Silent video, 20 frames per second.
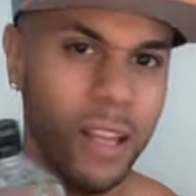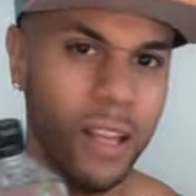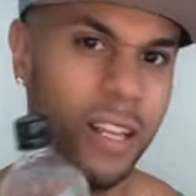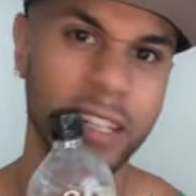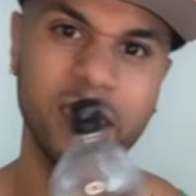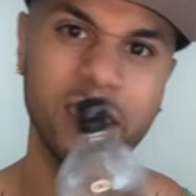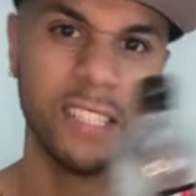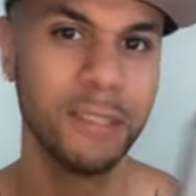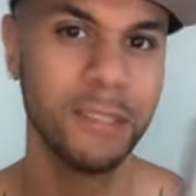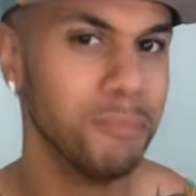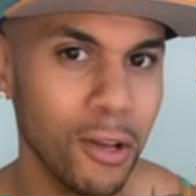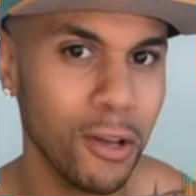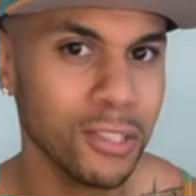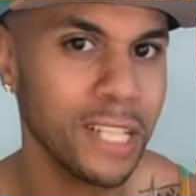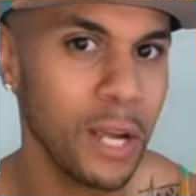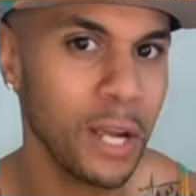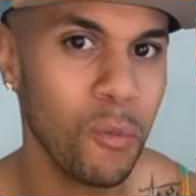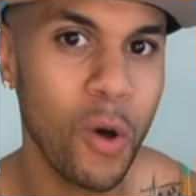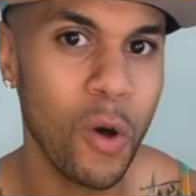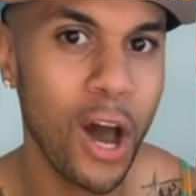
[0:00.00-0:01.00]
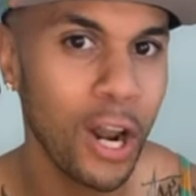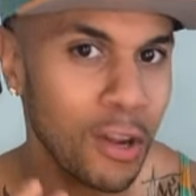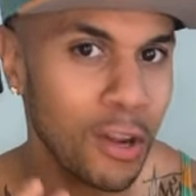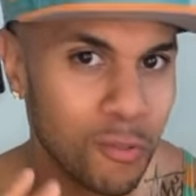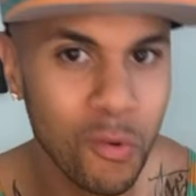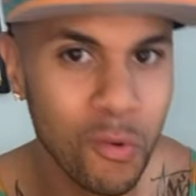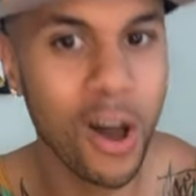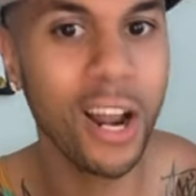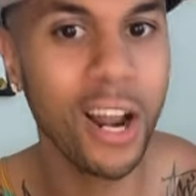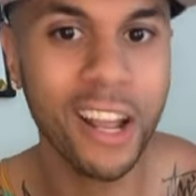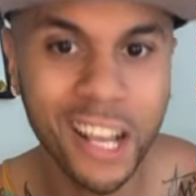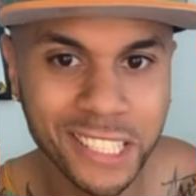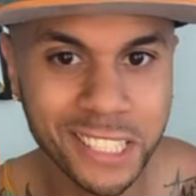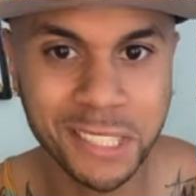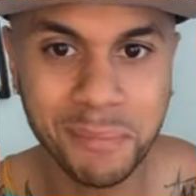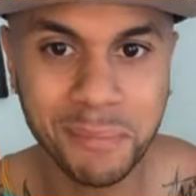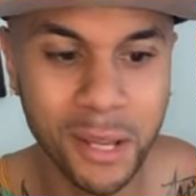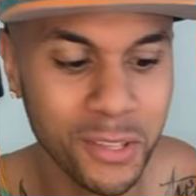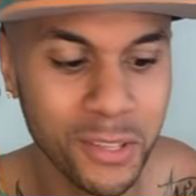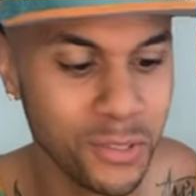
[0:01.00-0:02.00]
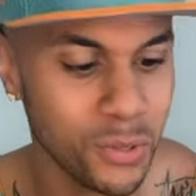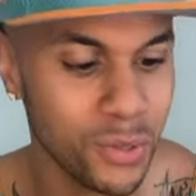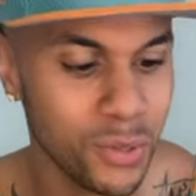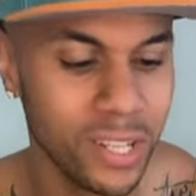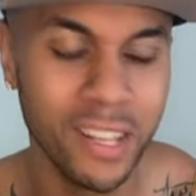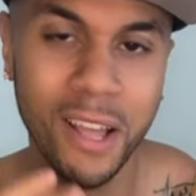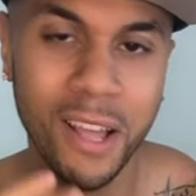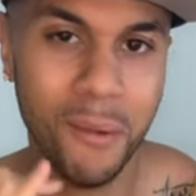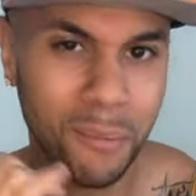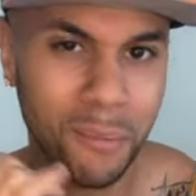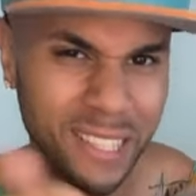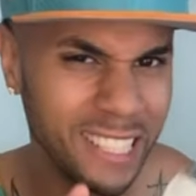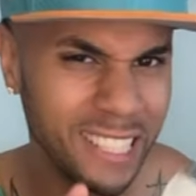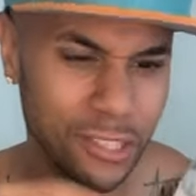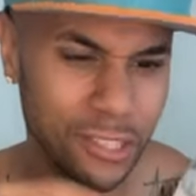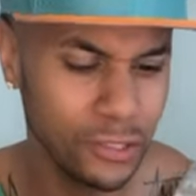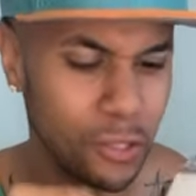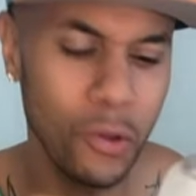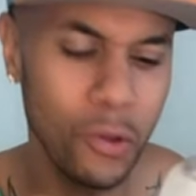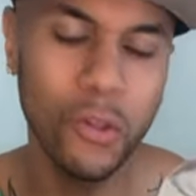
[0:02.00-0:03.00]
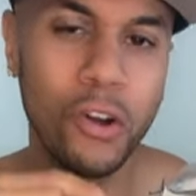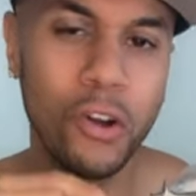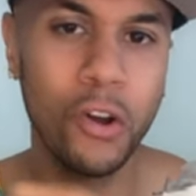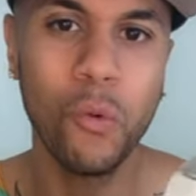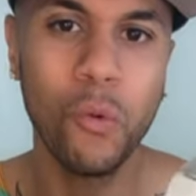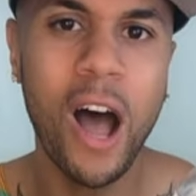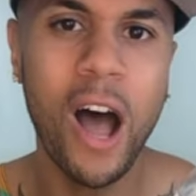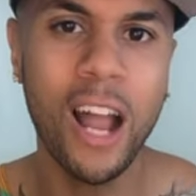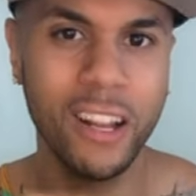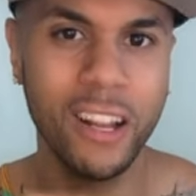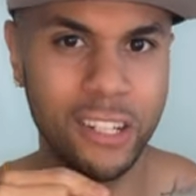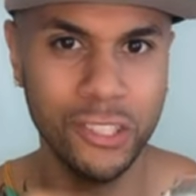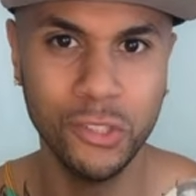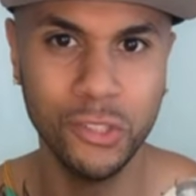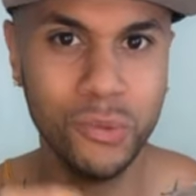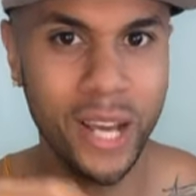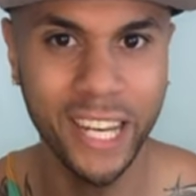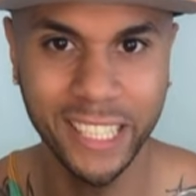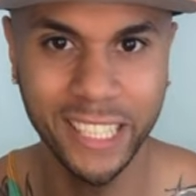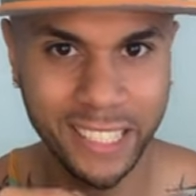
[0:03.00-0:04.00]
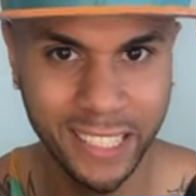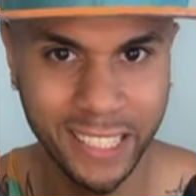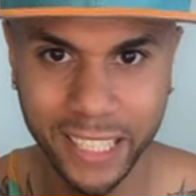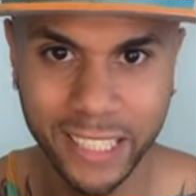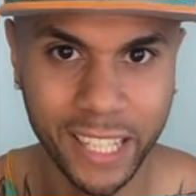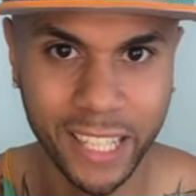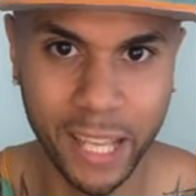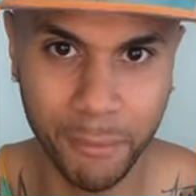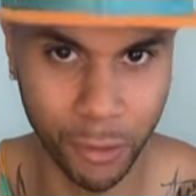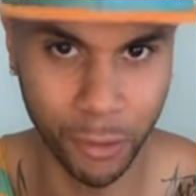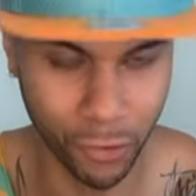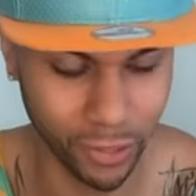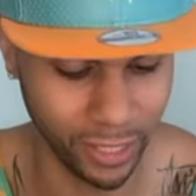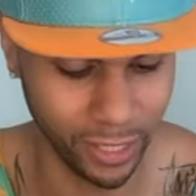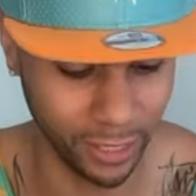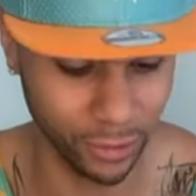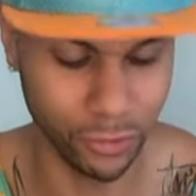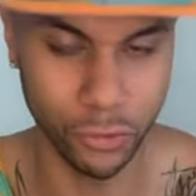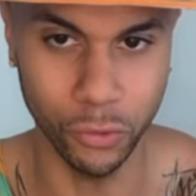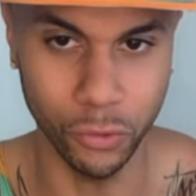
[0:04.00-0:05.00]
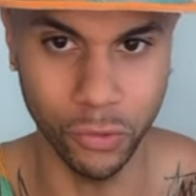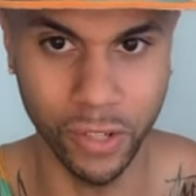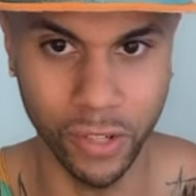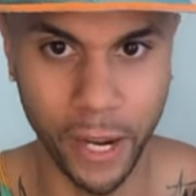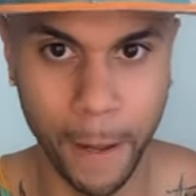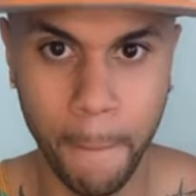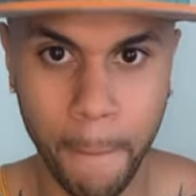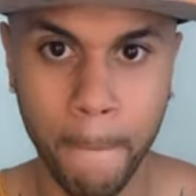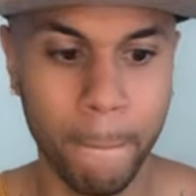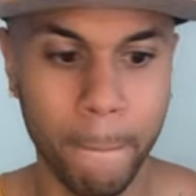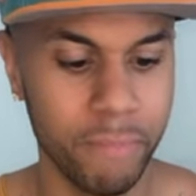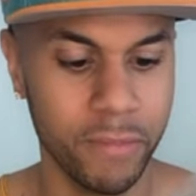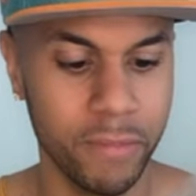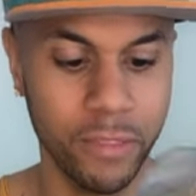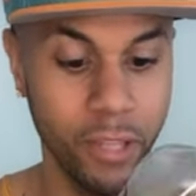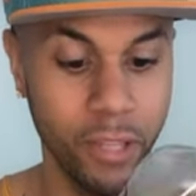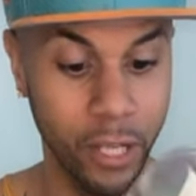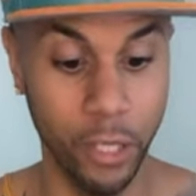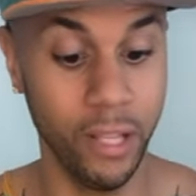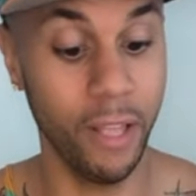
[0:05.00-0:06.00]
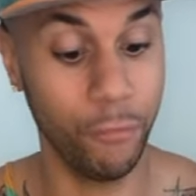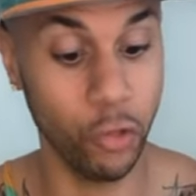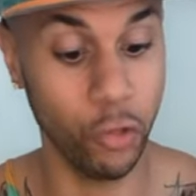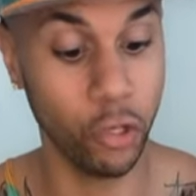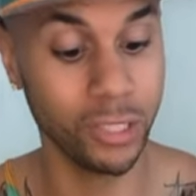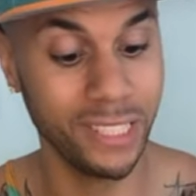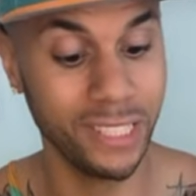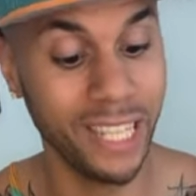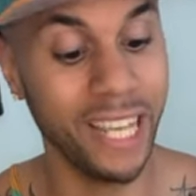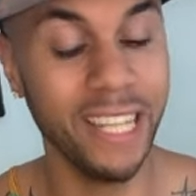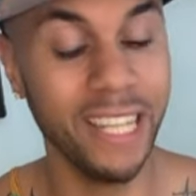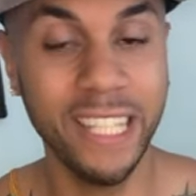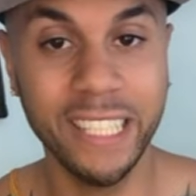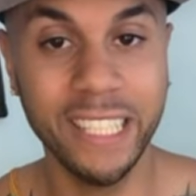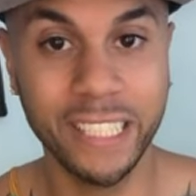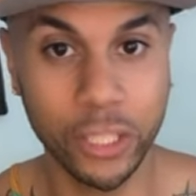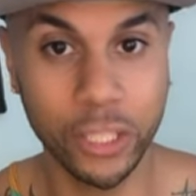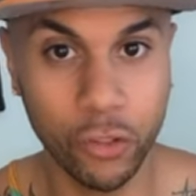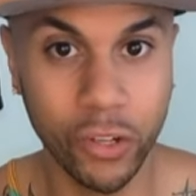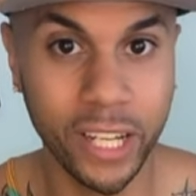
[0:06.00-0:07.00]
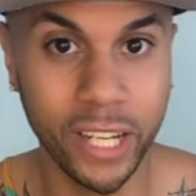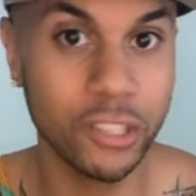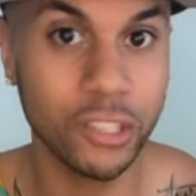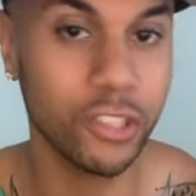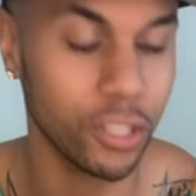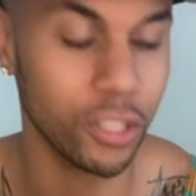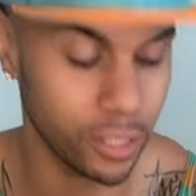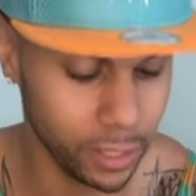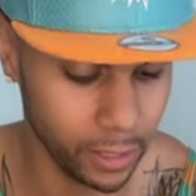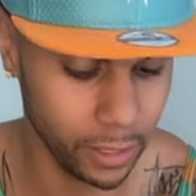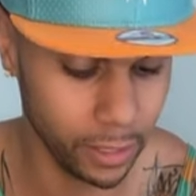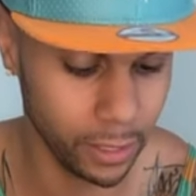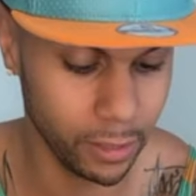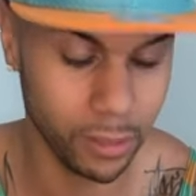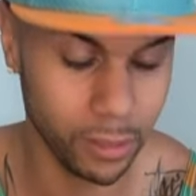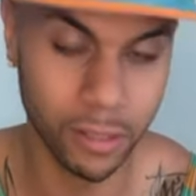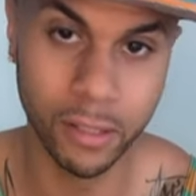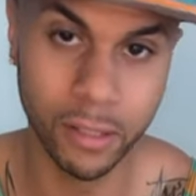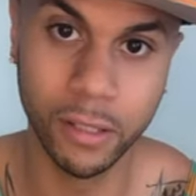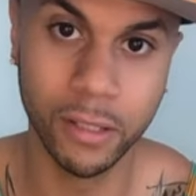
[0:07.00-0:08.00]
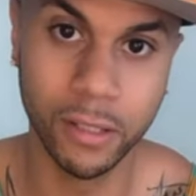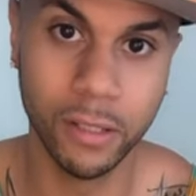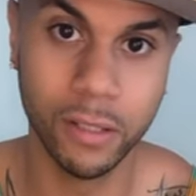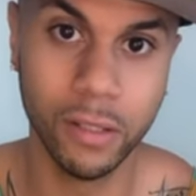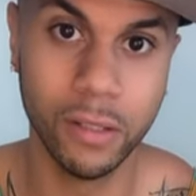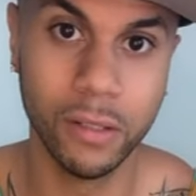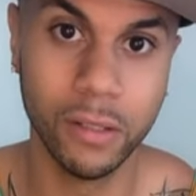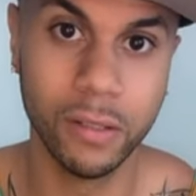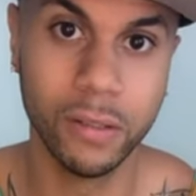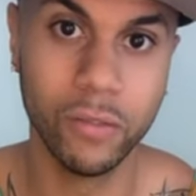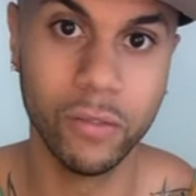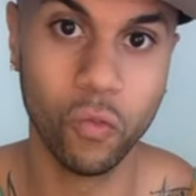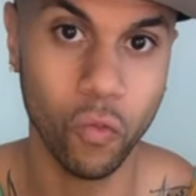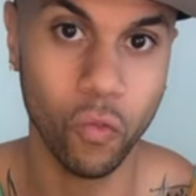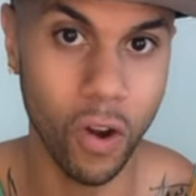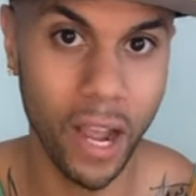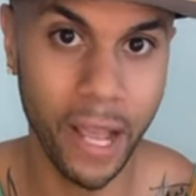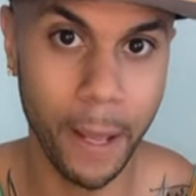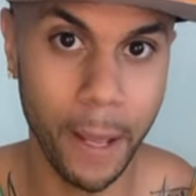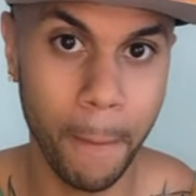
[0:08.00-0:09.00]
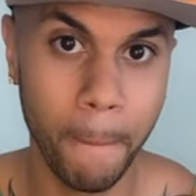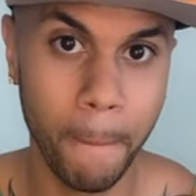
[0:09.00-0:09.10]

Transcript: Smells like water if water has a smell to it, but this is no longer water because you added 6 damn ingredients to it, right? Then if you're saying these ingredients are good, right,